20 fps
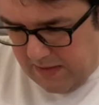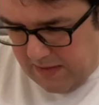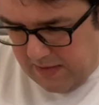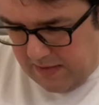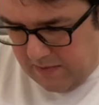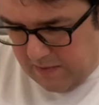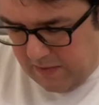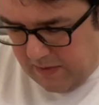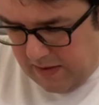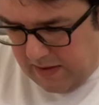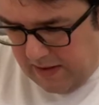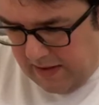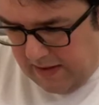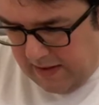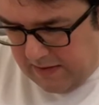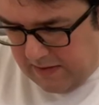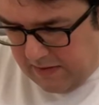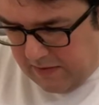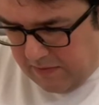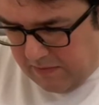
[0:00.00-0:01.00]
we need
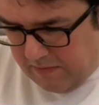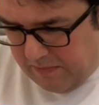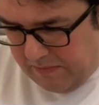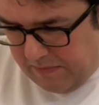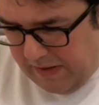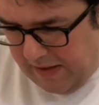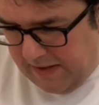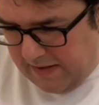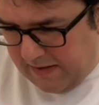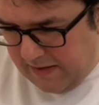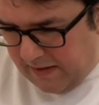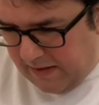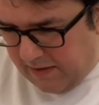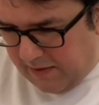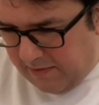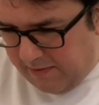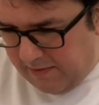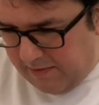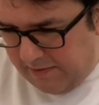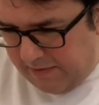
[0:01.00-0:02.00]
to beat our
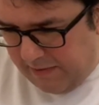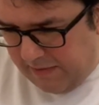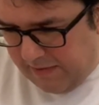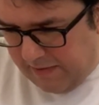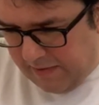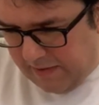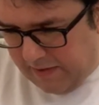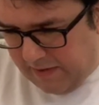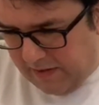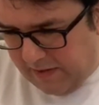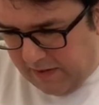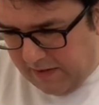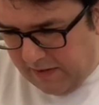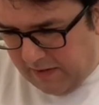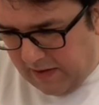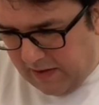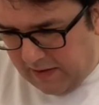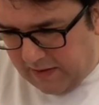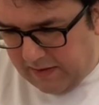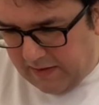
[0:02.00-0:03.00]
butter
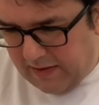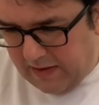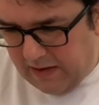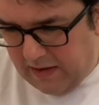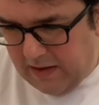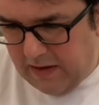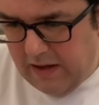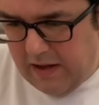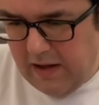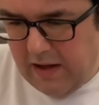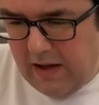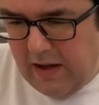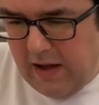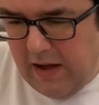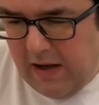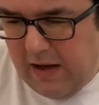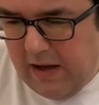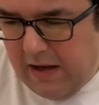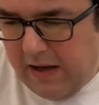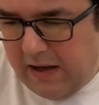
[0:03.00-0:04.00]
until
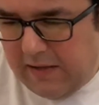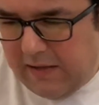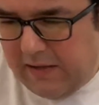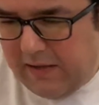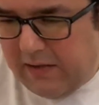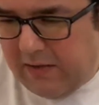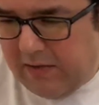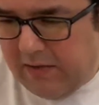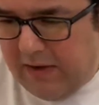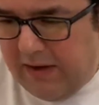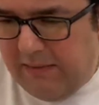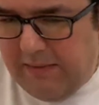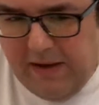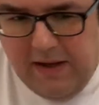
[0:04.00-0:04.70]
it's creamy.